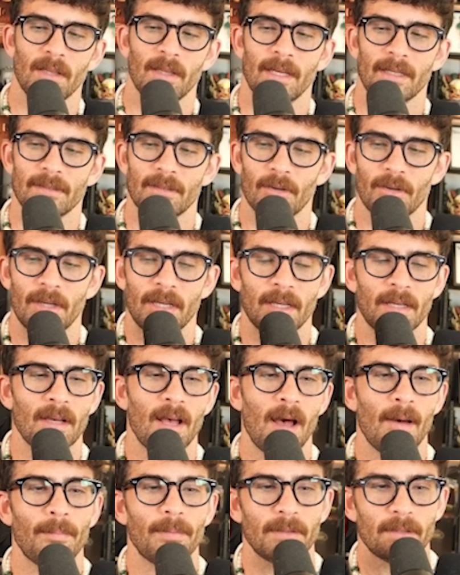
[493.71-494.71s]
Like, their
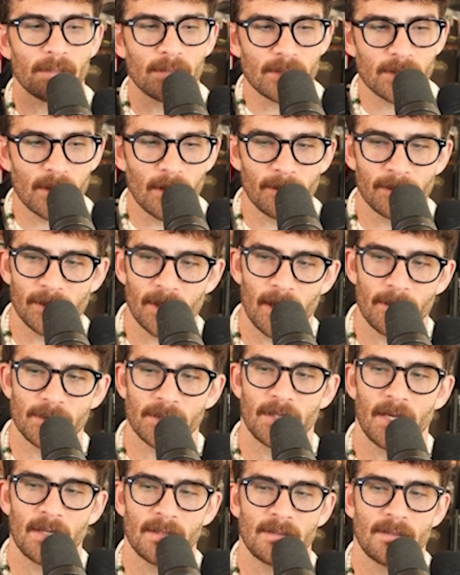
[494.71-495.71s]
incompetence sometimes
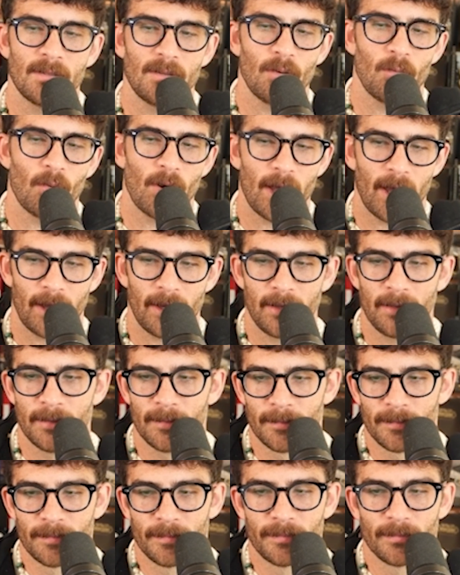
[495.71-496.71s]
gets in the way
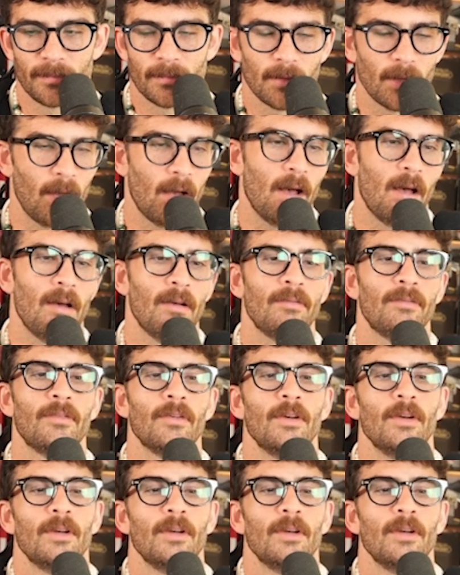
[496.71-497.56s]
of